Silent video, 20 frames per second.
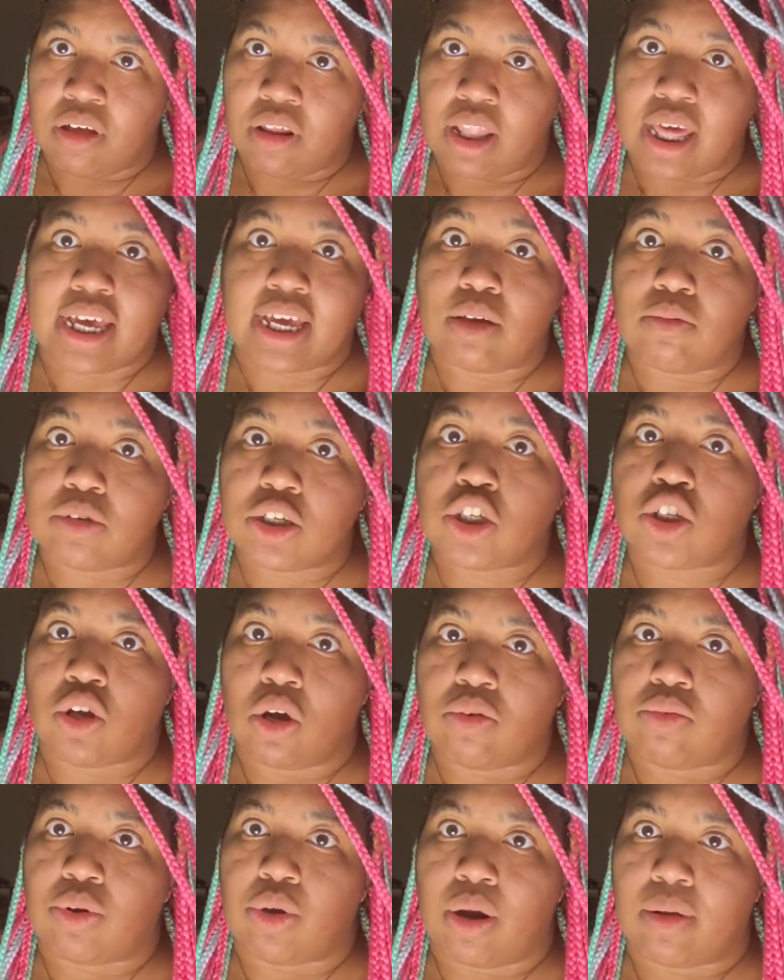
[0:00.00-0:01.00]
Like, it was
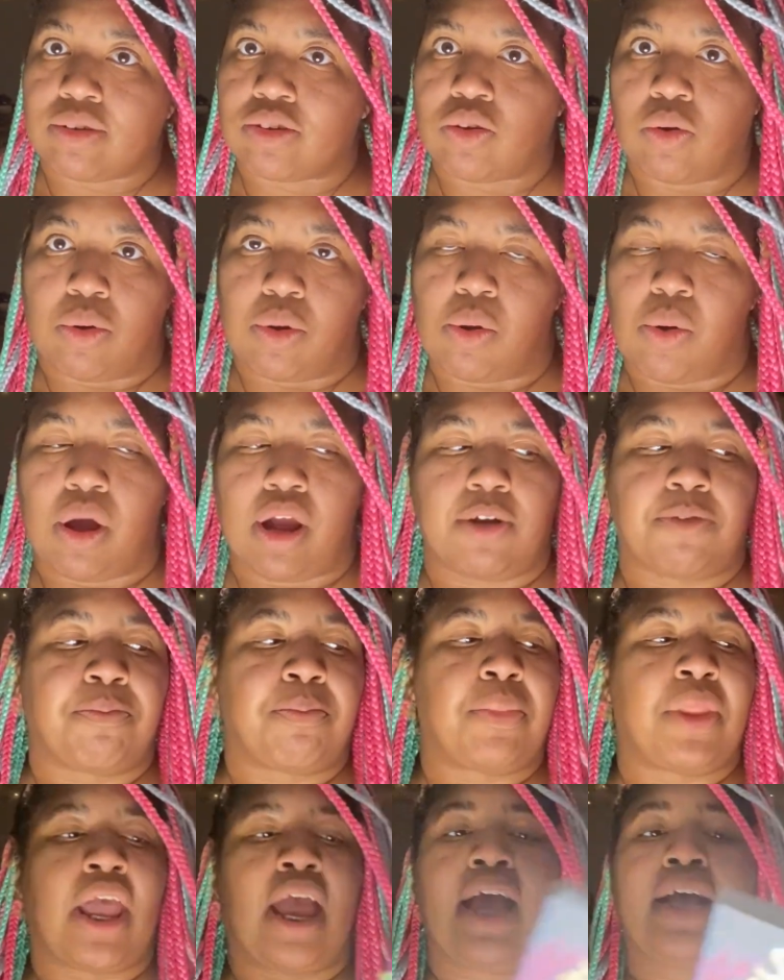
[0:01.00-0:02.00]
so rude. I was so annoyed.
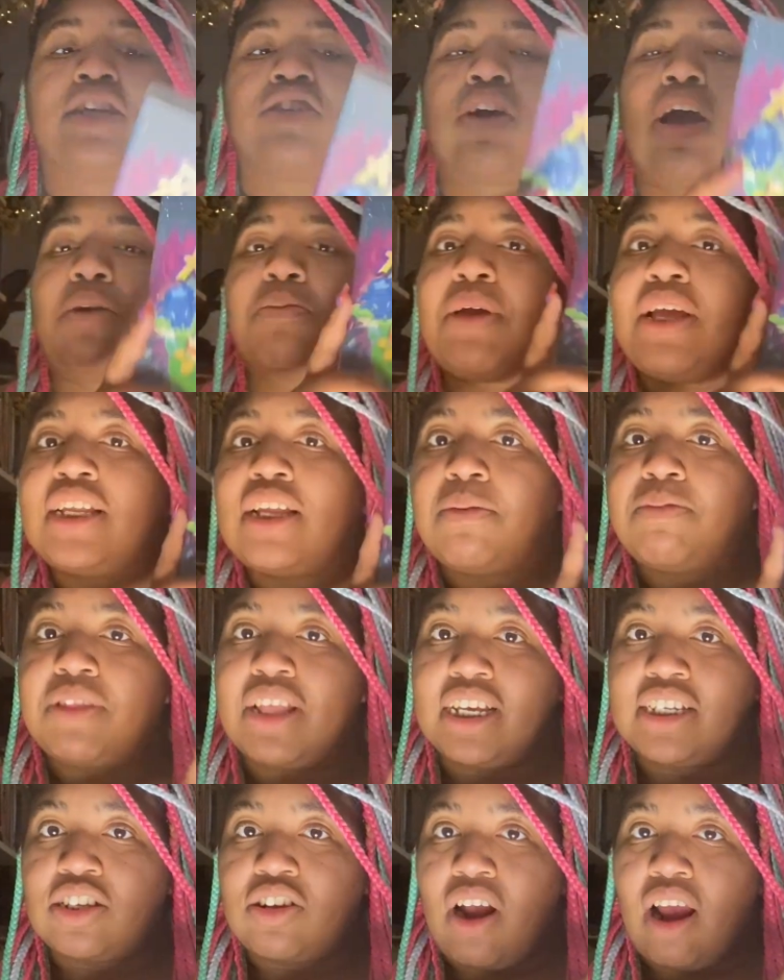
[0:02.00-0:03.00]
So I picked up
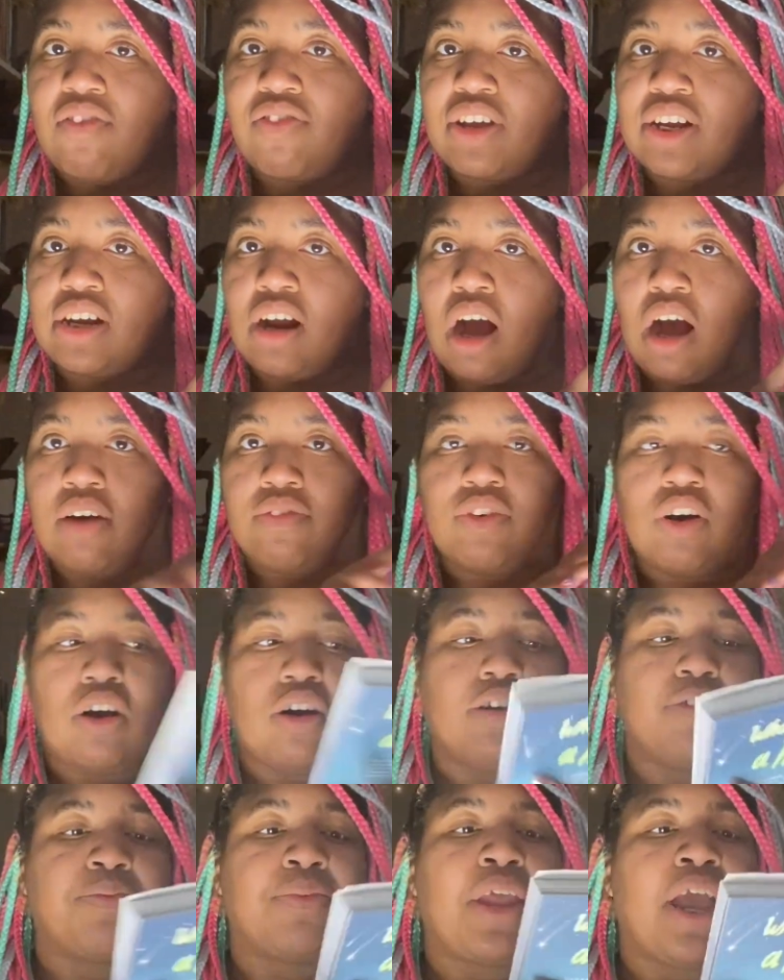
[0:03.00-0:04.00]
this graphic
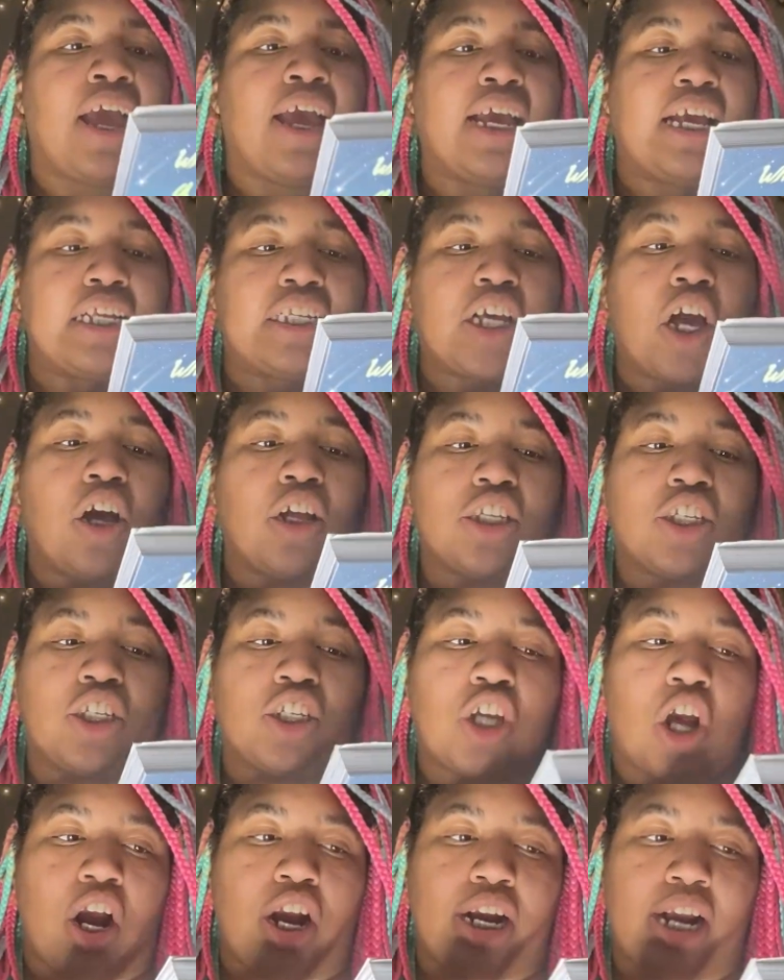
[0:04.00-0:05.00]
novel. It's called
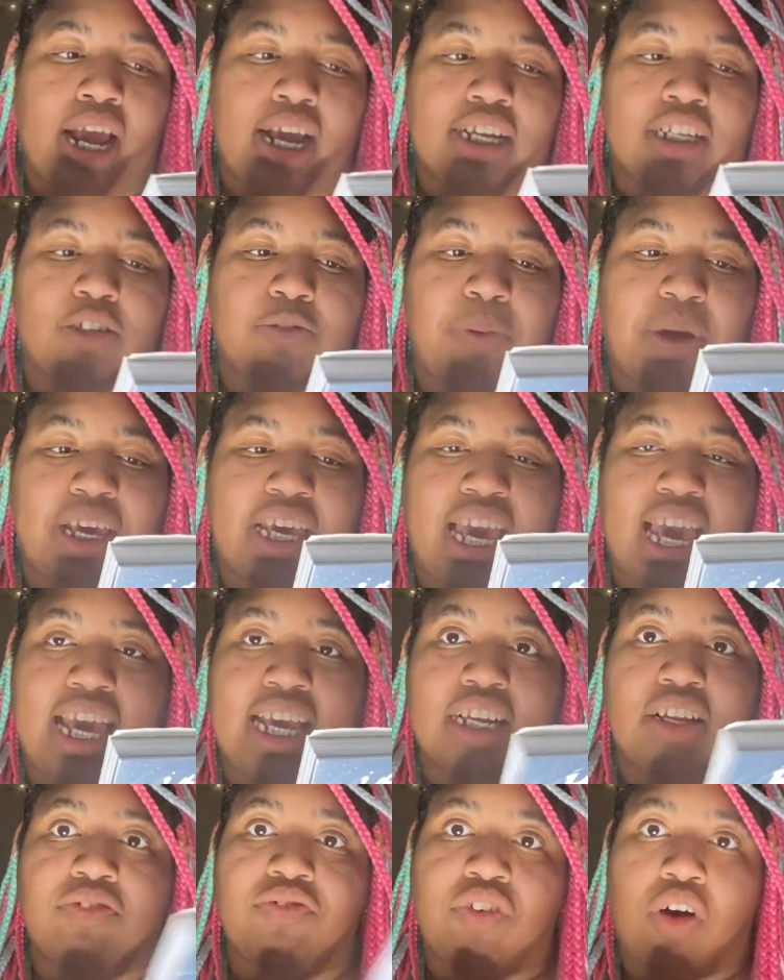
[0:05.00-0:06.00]
Star Nights by
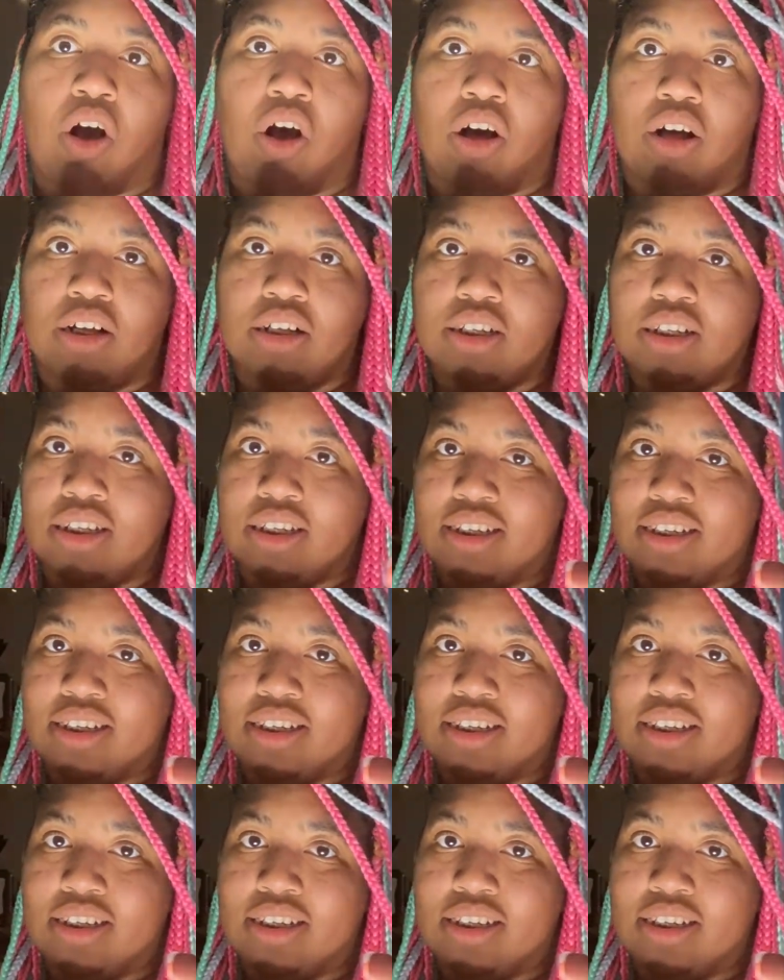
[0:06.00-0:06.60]
Kay DeVault.